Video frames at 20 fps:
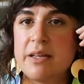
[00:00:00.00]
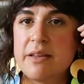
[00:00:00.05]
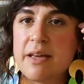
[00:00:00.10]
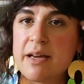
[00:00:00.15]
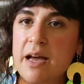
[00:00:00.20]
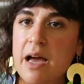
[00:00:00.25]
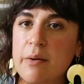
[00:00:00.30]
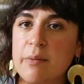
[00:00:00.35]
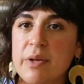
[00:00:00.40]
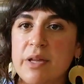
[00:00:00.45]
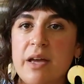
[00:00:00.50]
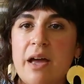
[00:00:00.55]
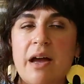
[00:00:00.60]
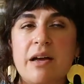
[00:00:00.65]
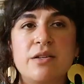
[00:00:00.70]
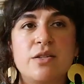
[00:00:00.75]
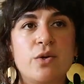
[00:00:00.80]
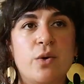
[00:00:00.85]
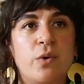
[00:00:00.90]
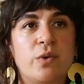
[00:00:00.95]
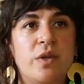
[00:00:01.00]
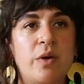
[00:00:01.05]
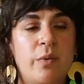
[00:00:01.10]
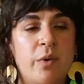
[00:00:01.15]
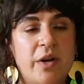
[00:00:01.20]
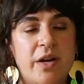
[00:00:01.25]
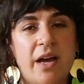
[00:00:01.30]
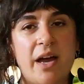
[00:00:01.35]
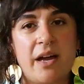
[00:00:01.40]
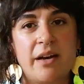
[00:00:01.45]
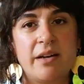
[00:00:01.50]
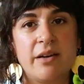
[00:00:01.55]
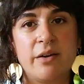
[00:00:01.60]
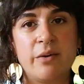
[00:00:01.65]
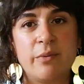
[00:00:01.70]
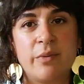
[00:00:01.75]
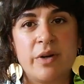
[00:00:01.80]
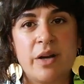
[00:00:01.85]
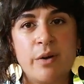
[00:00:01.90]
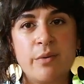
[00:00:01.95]
Like I really had to only work on it
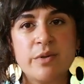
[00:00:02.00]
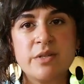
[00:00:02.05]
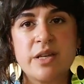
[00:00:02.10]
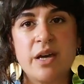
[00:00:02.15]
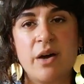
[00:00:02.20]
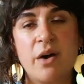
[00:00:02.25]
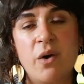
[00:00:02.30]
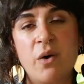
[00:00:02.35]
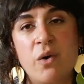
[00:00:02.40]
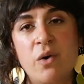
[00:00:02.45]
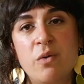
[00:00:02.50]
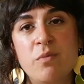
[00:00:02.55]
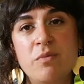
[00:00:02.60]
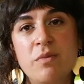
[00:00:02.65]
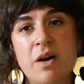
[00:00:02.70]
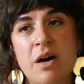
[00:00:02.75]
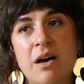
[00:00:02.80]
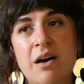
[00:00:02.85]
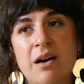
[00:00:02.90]
when I was at home.